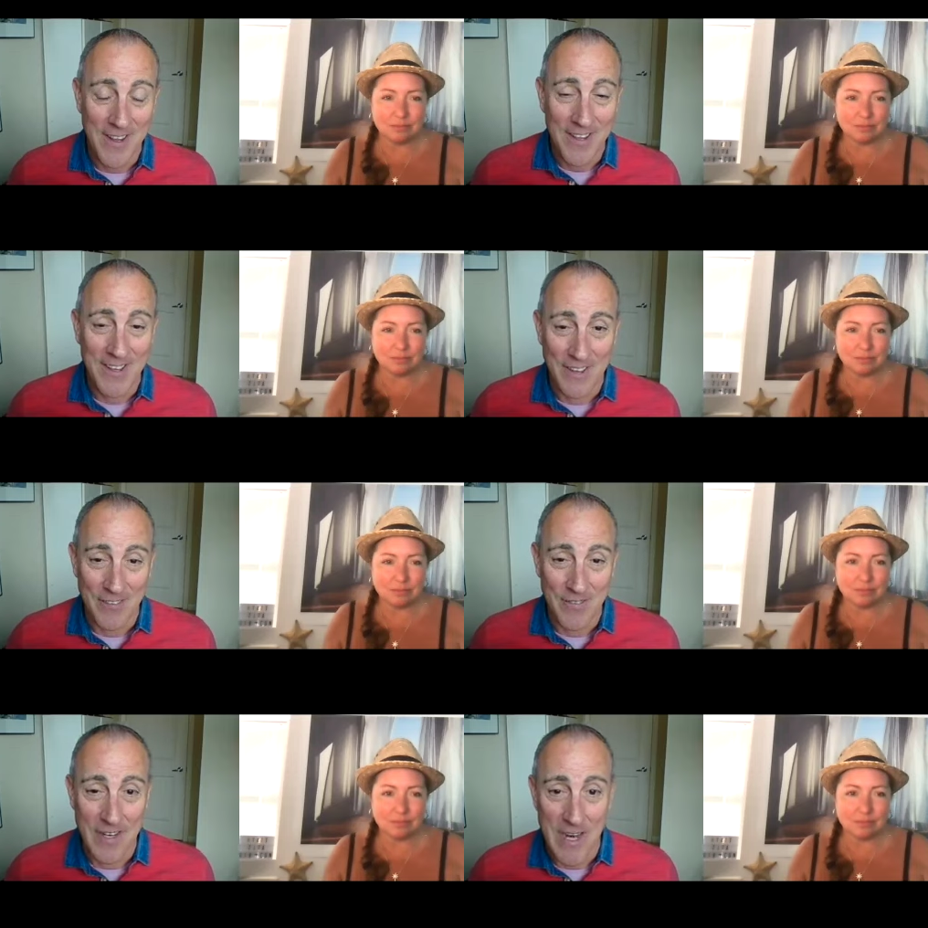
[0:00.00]
Speaker 1: you know,
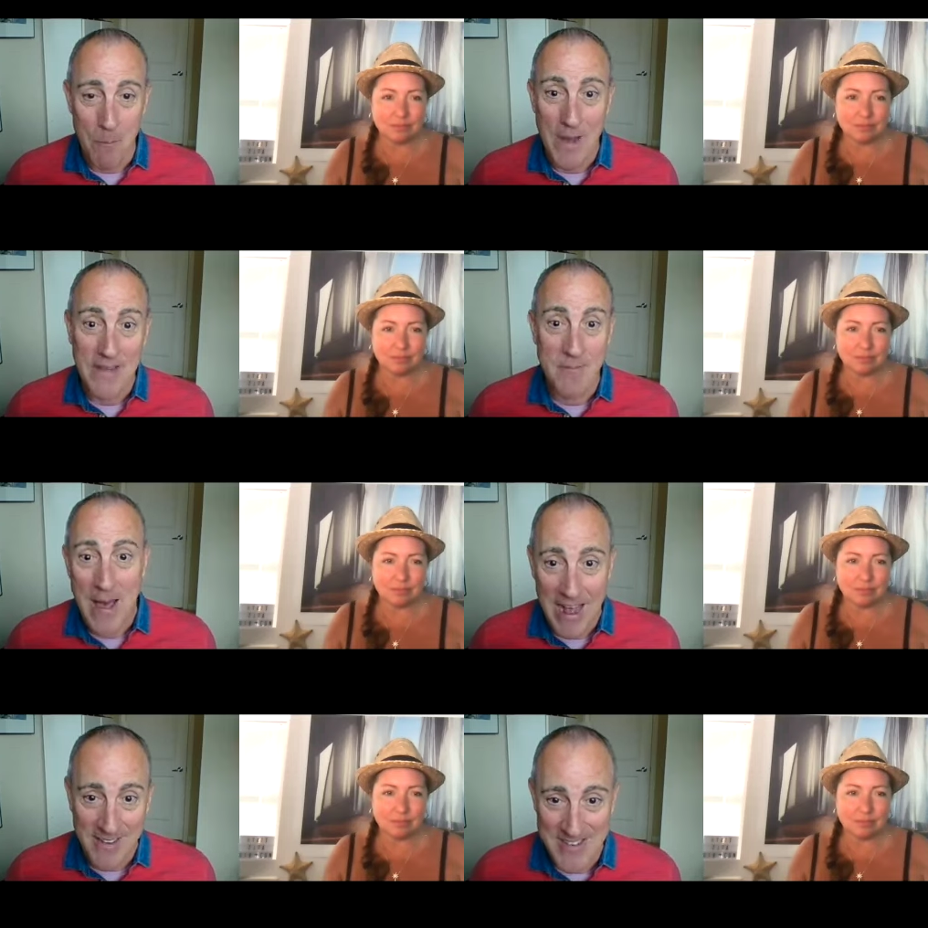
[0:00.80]
you need a bus
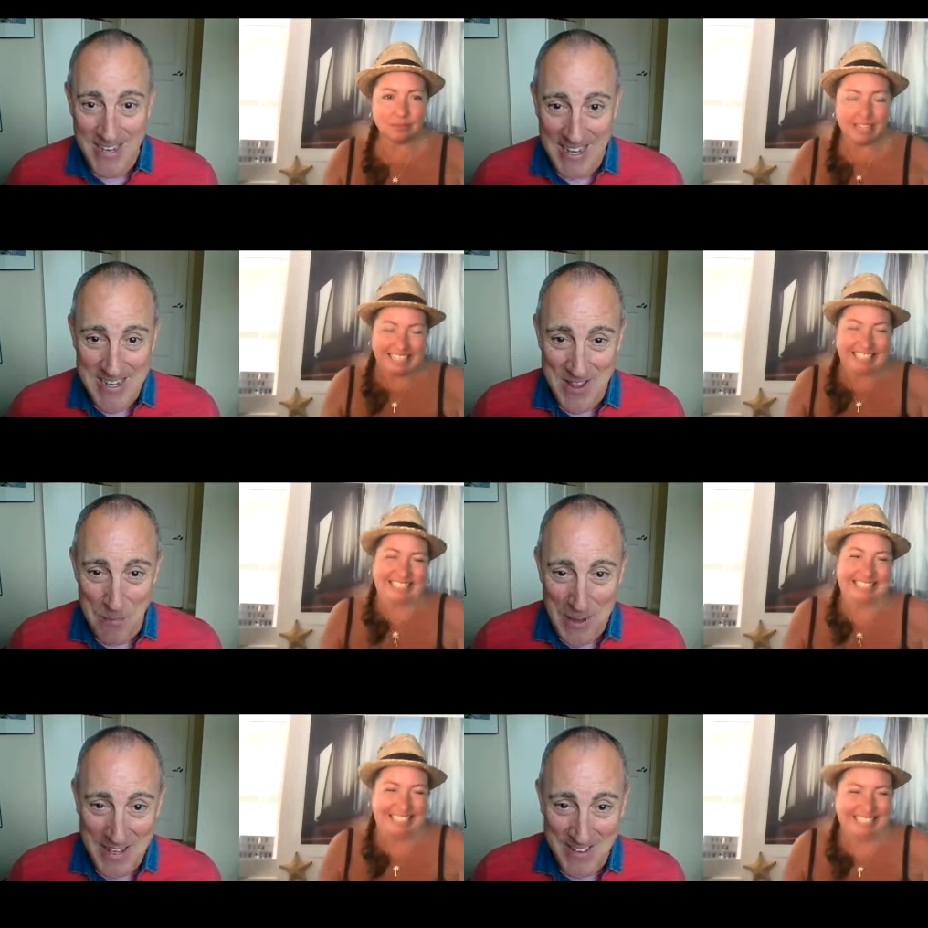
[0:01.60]
pass to get to the
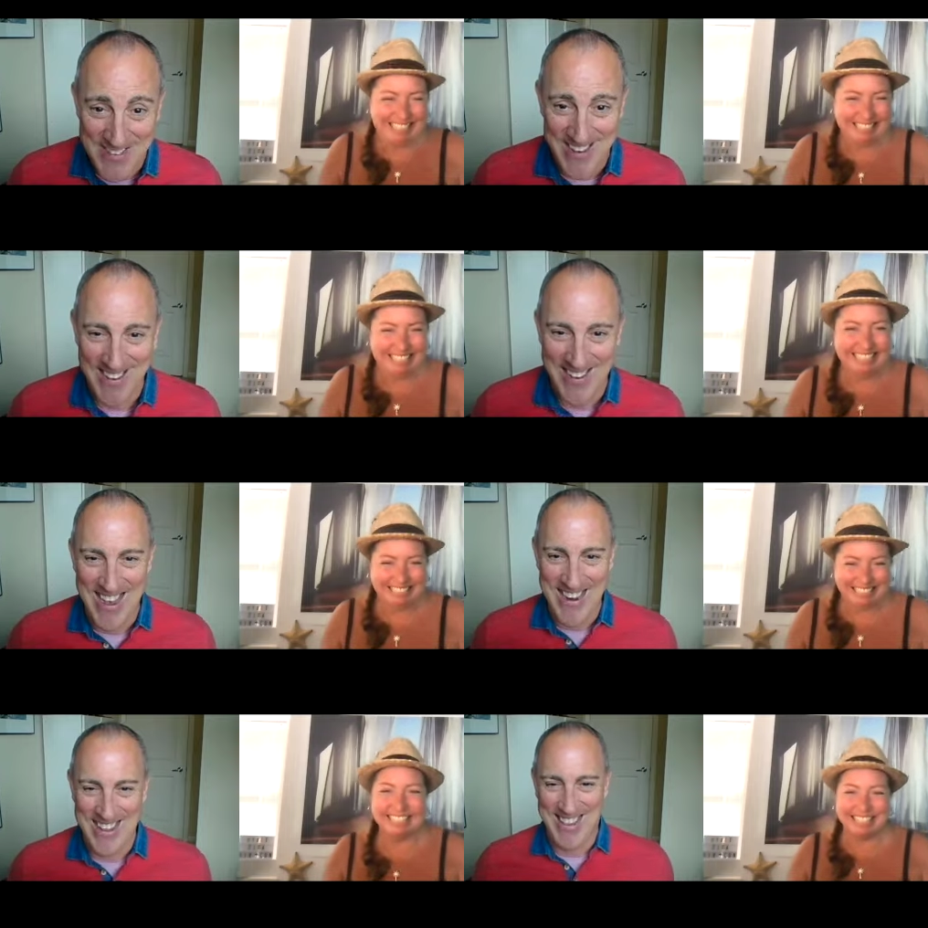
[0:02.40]
beach kind
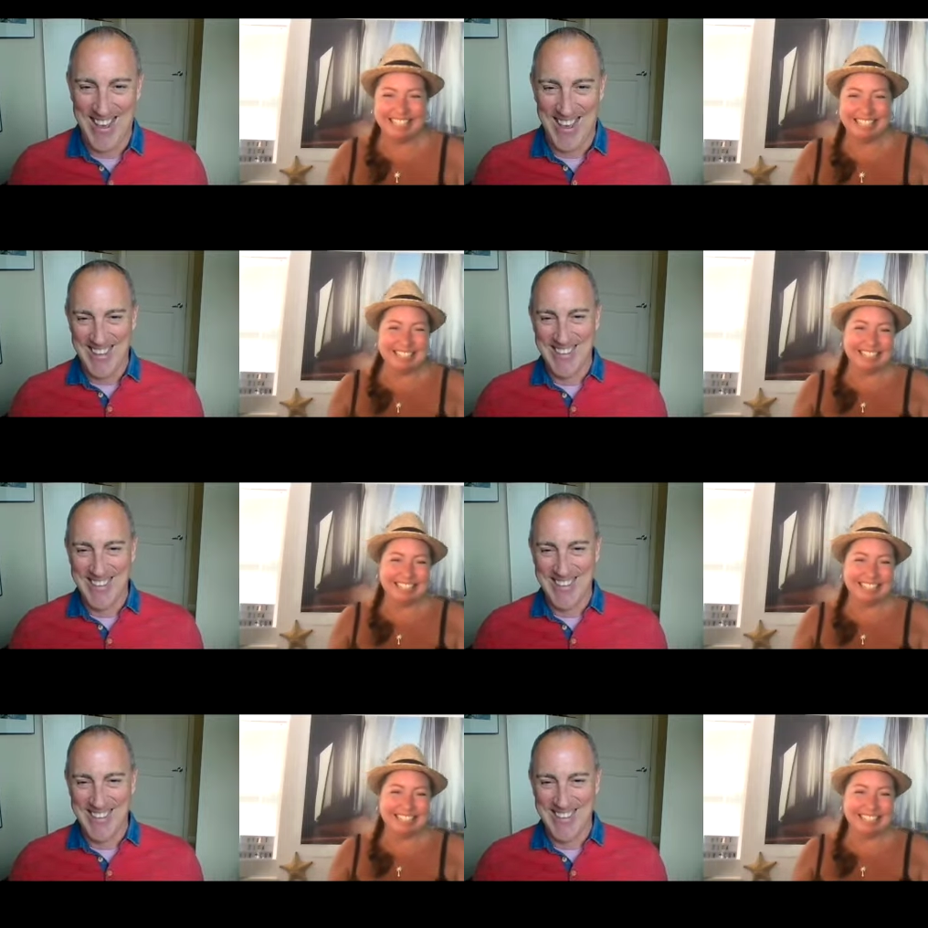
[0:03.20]
of thing.